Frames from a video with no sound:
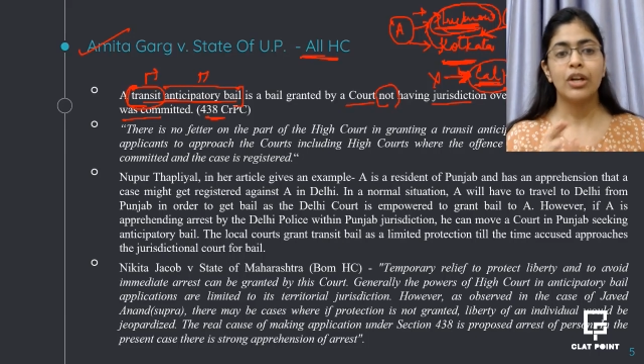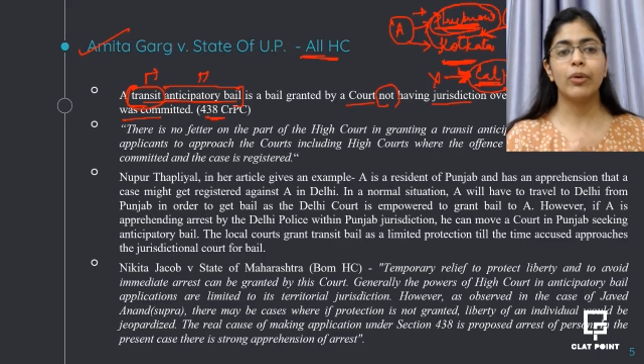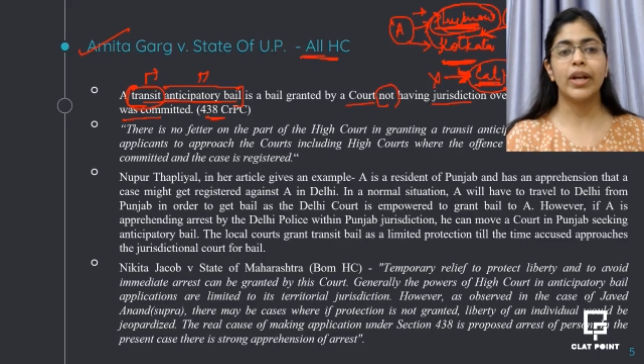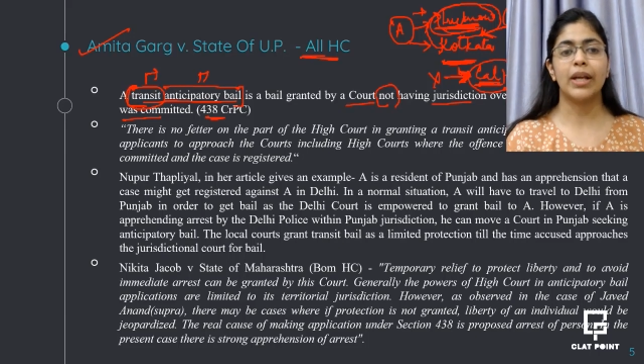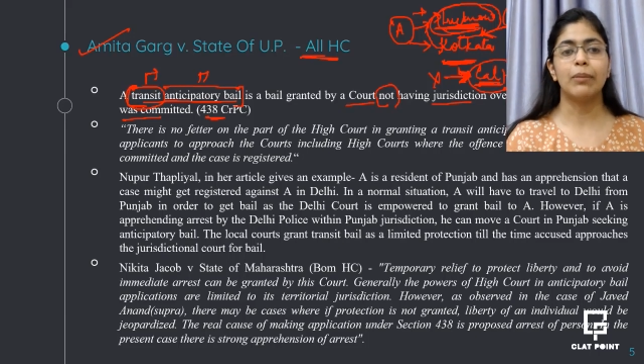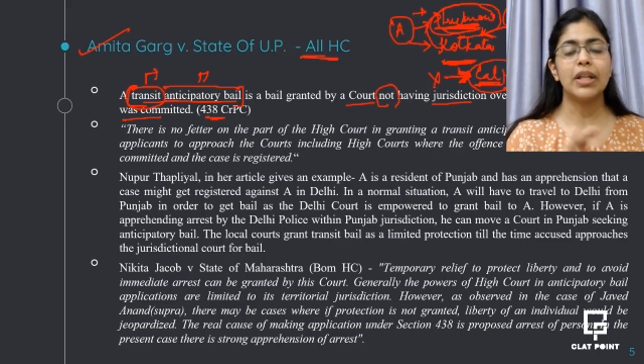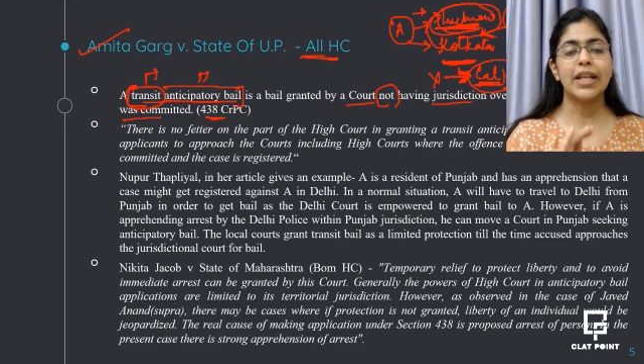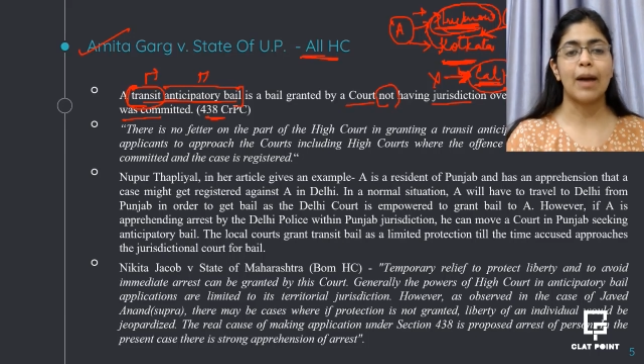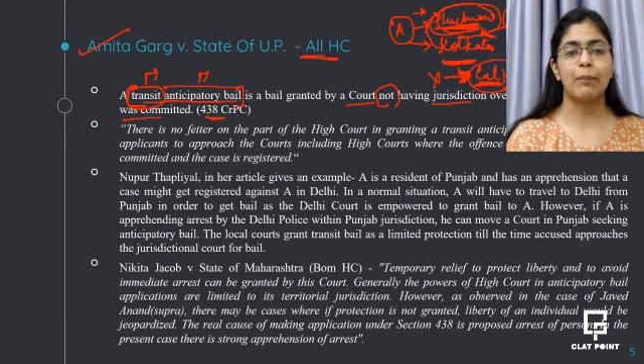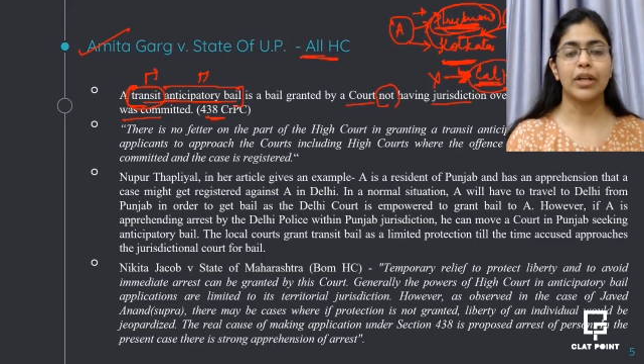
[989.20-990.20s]
To enable
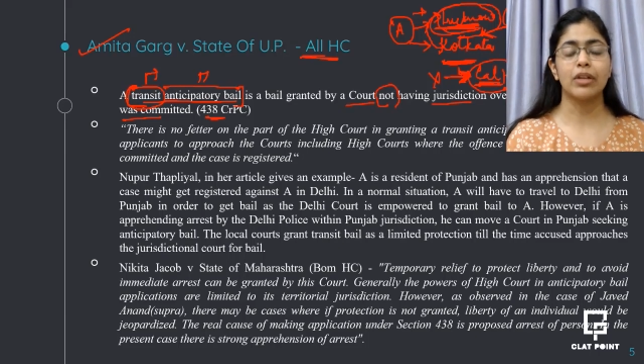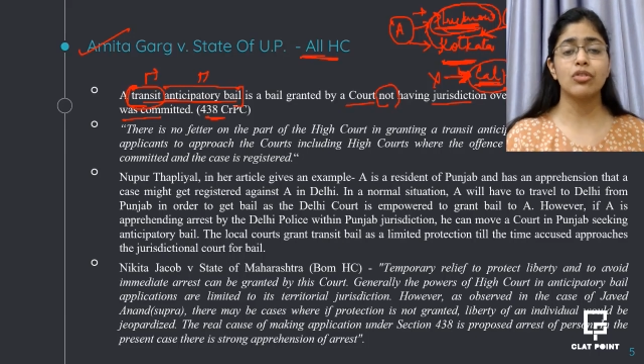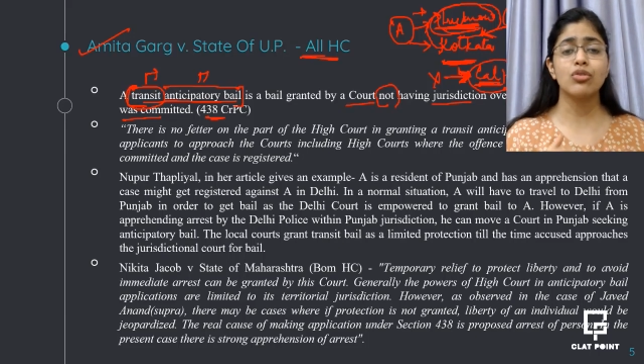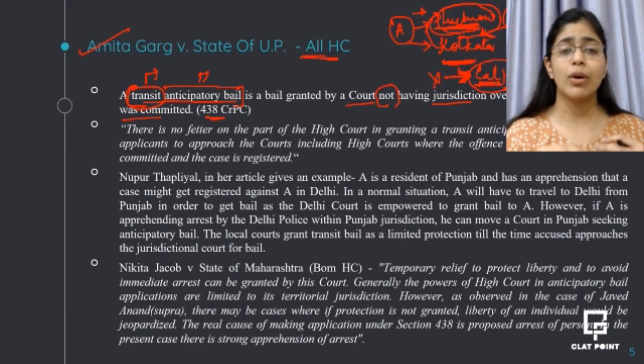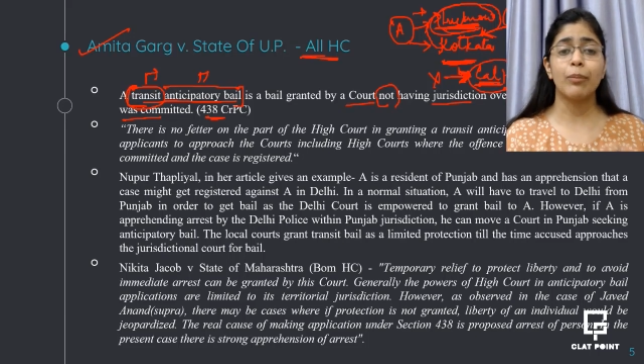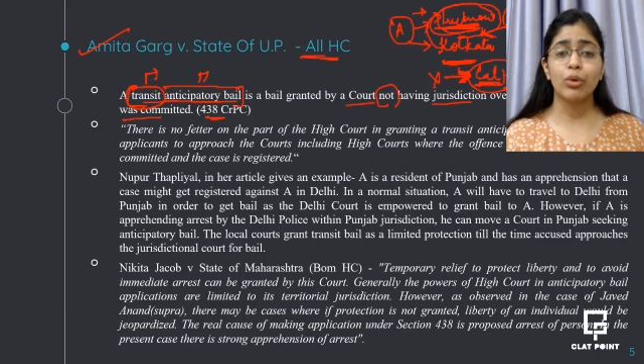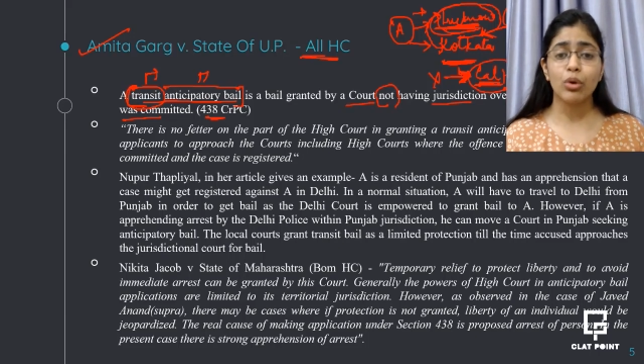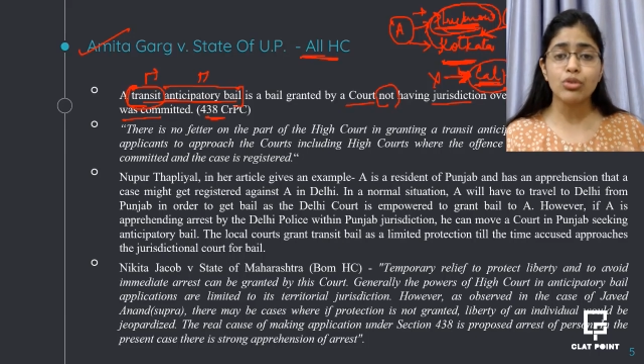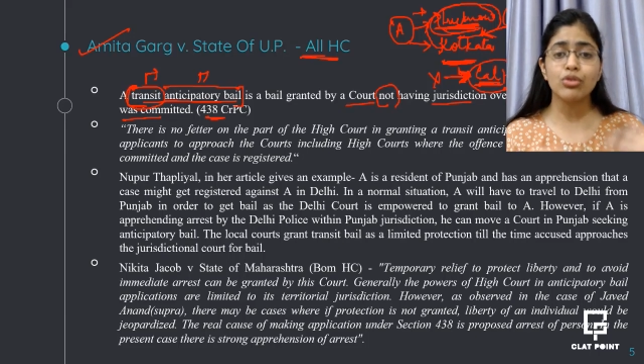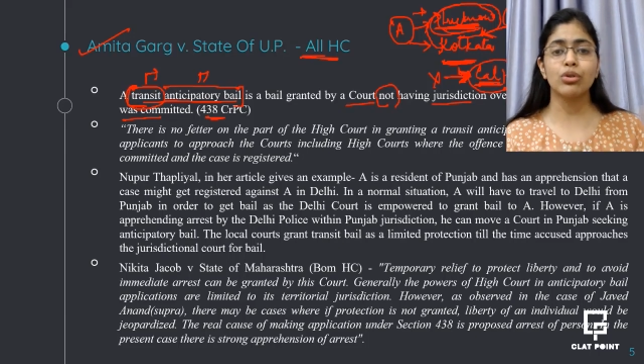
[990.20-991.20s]
the applicants to
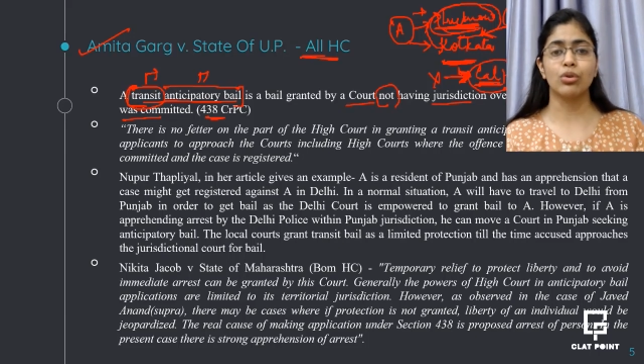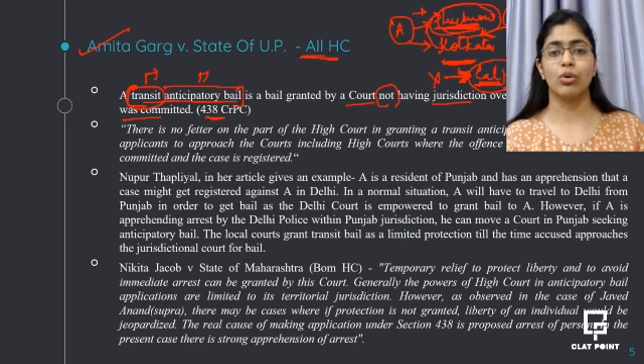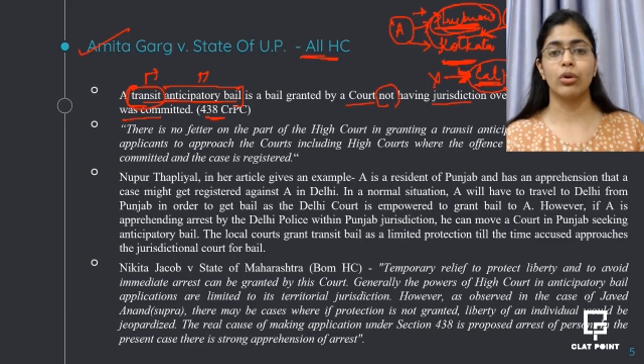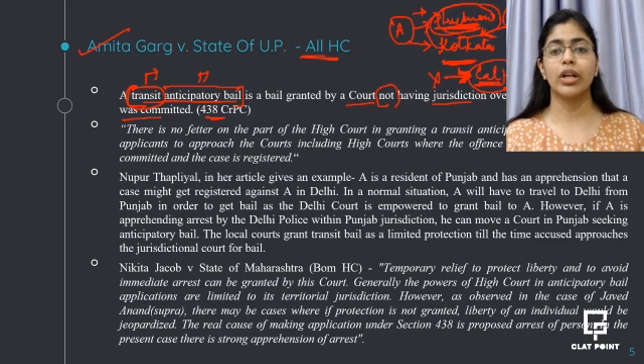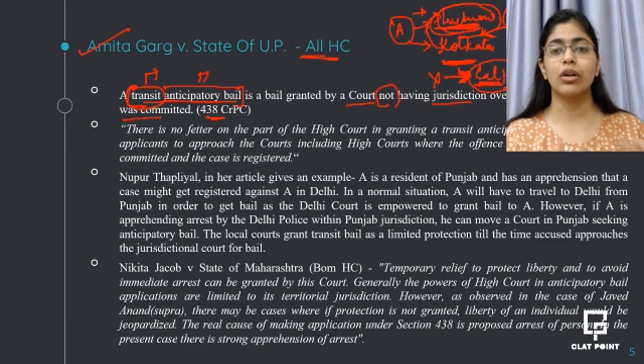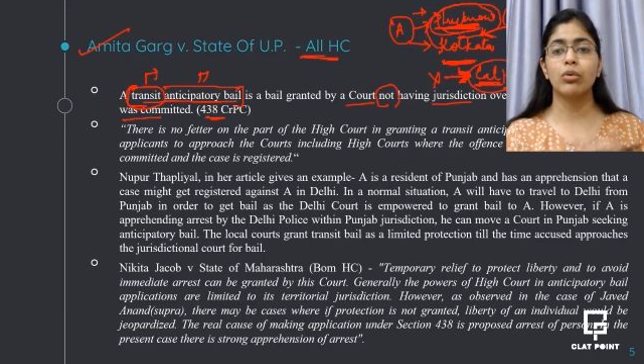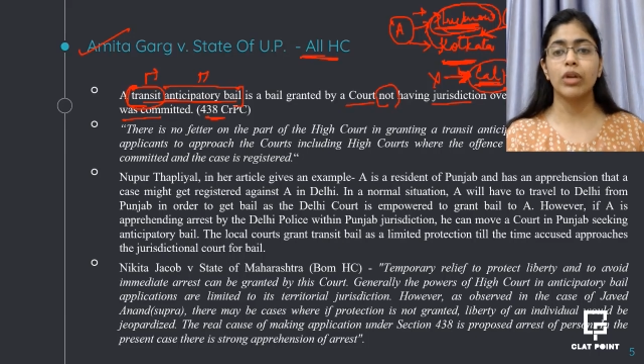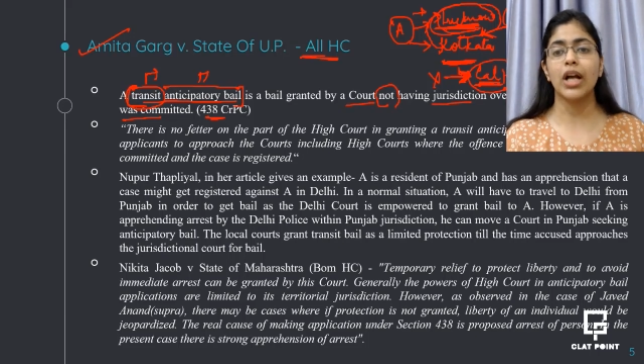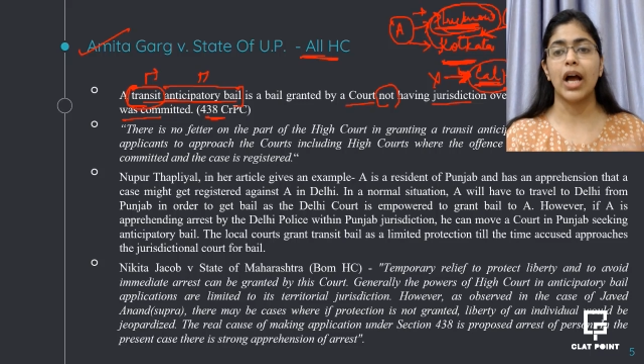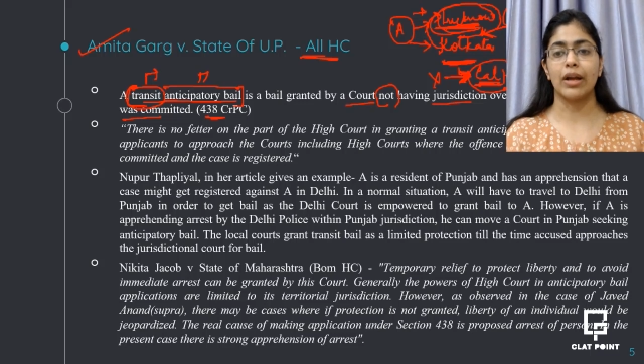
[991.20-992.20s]
approach the court,
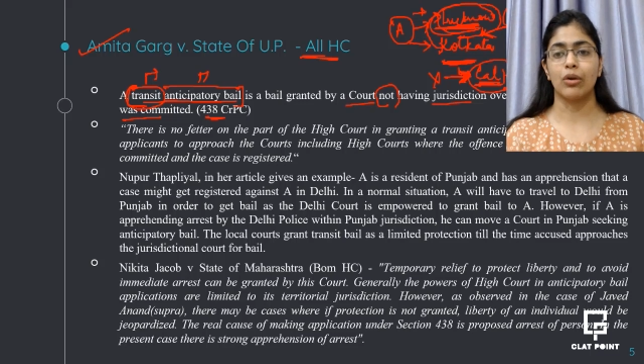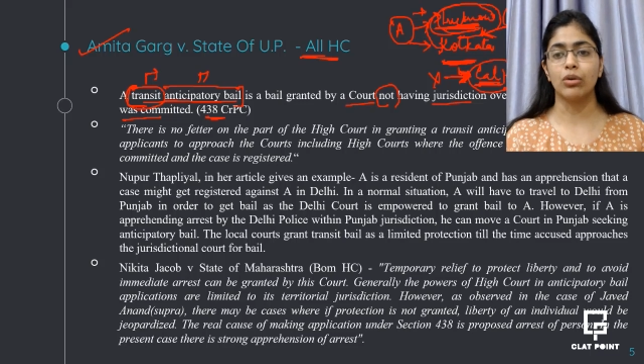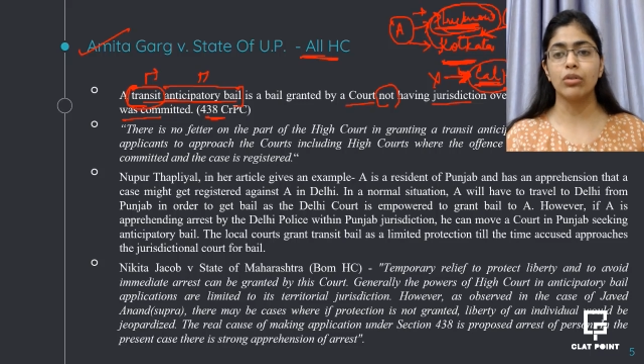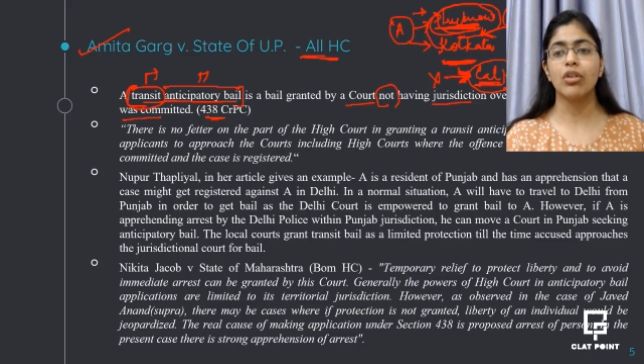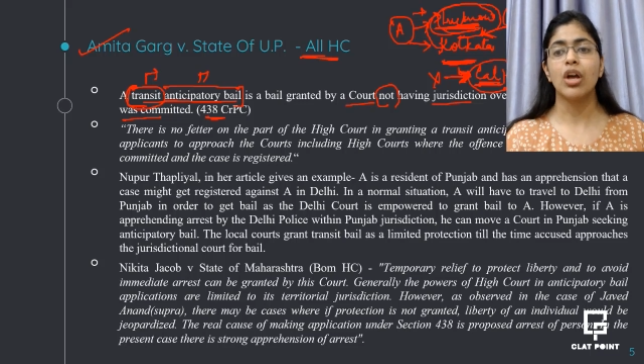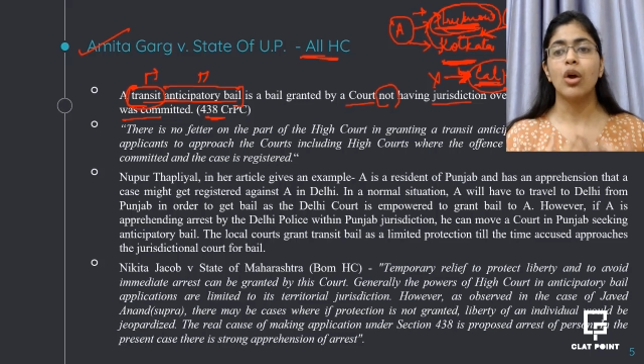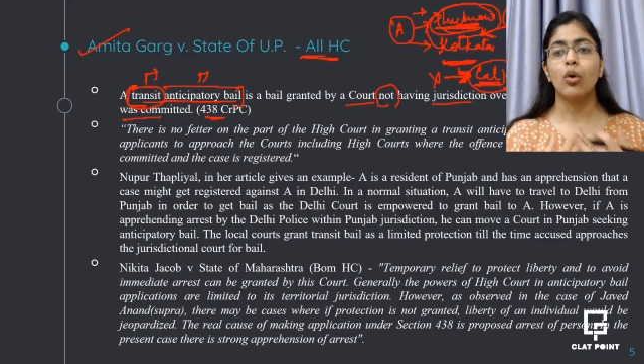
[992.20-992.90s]
including High Courts,